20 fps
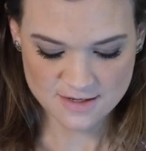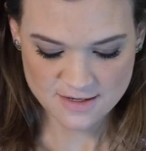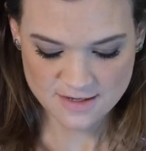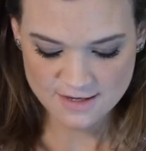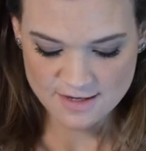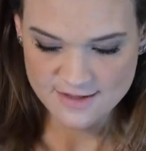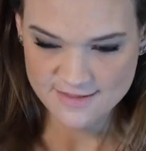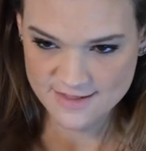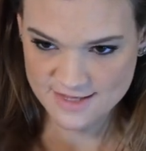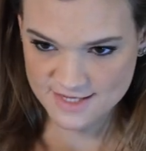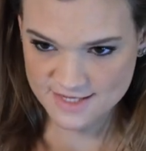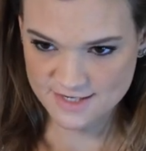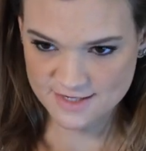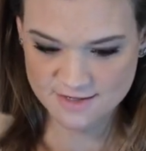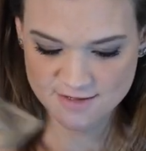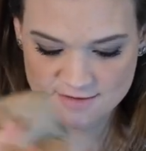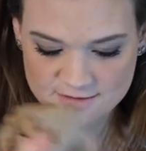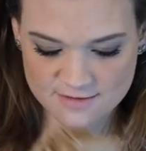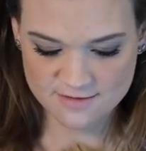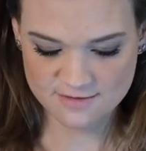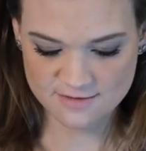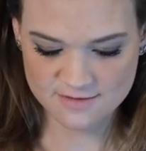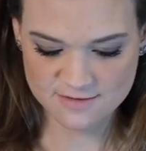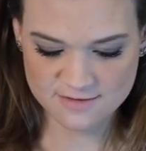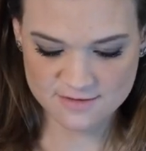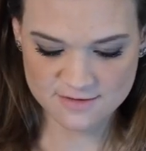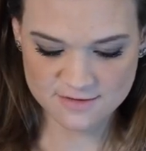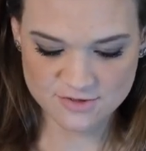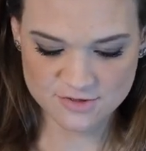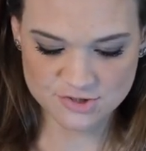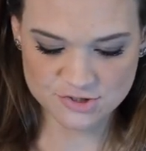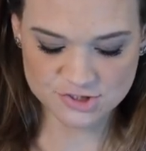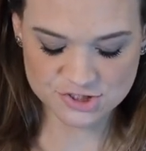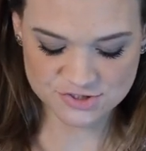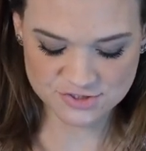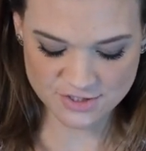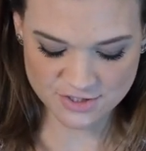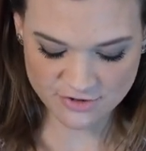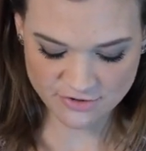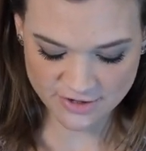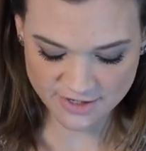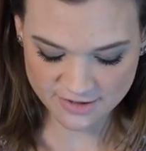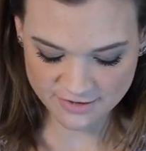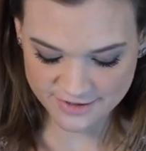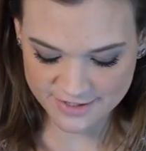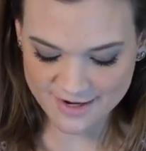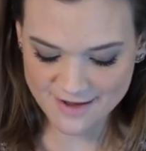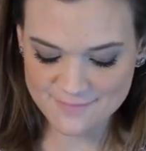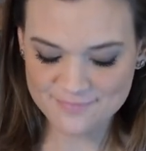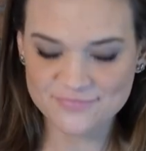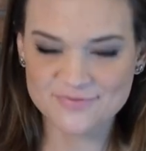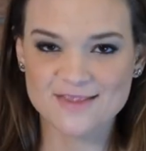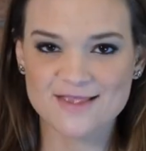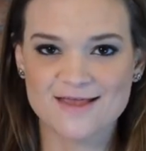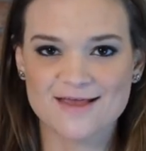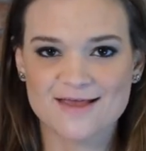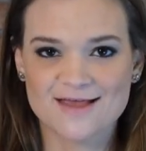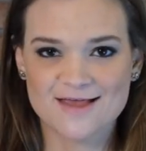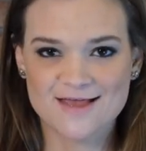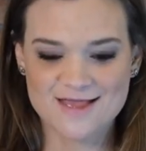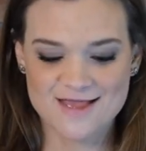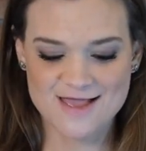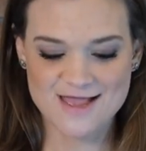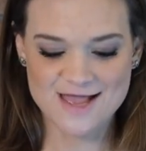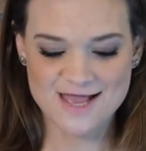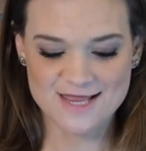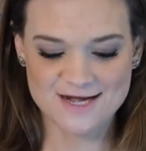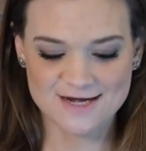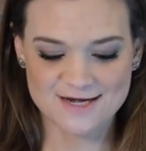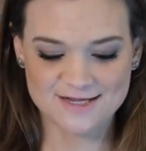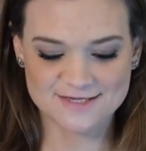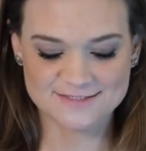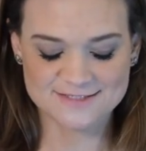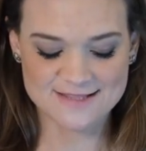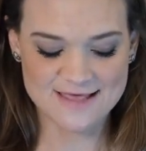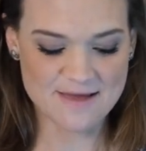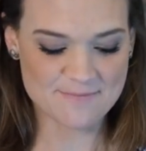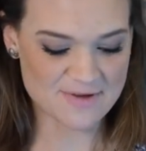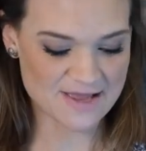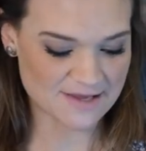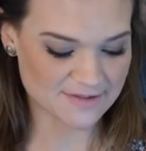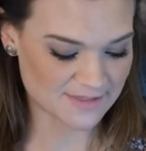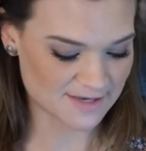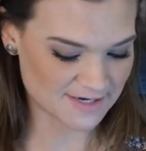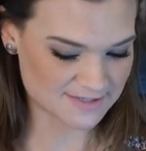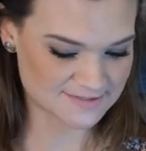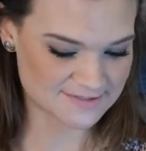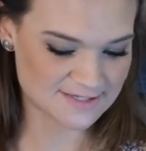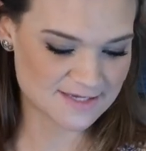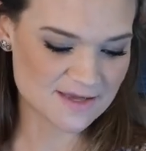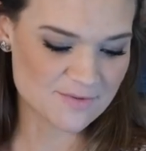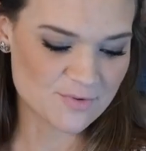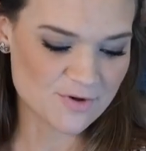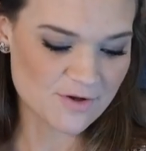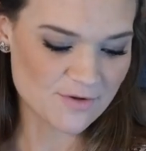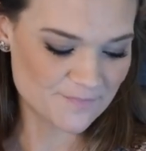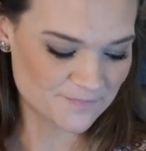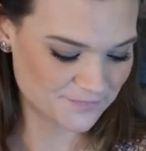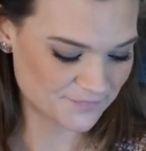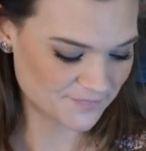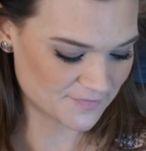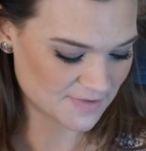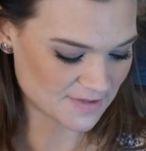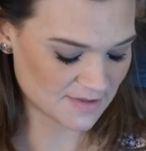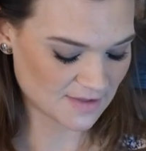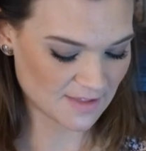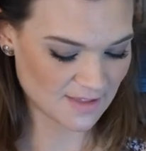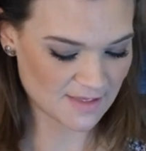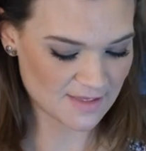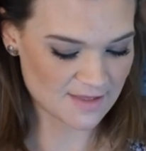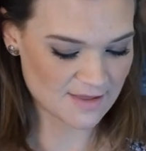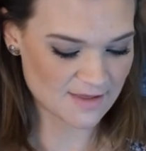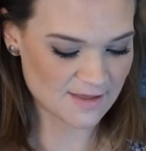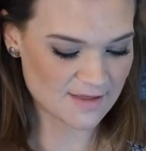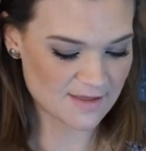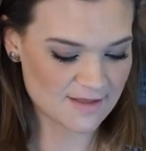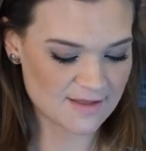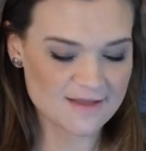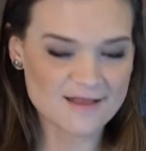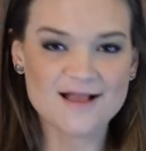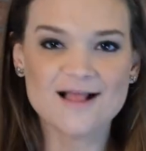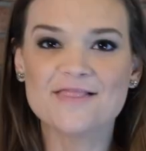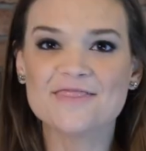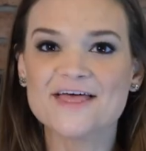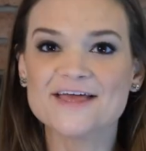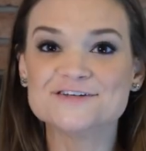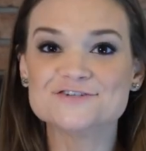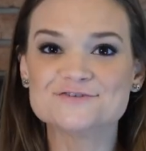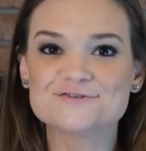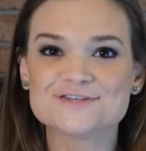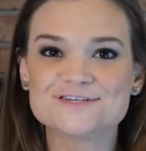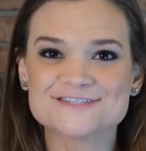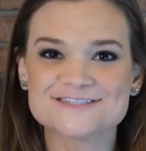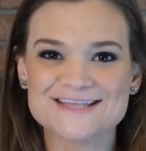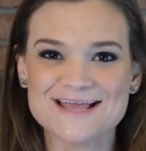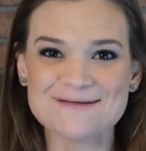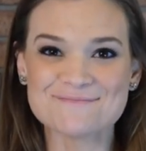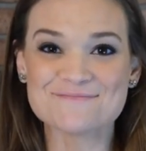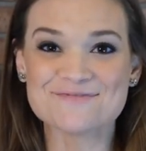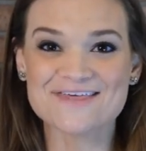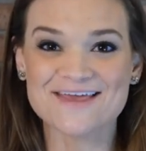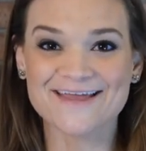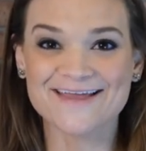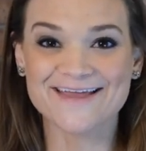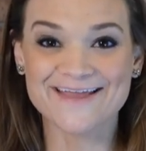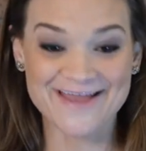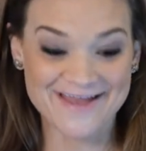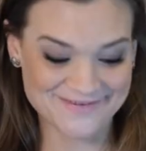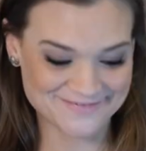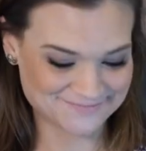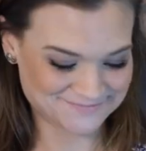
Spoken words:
And then you're just gonna crinkle it up, add it into that bag that has the kibble, and then do the same thing again.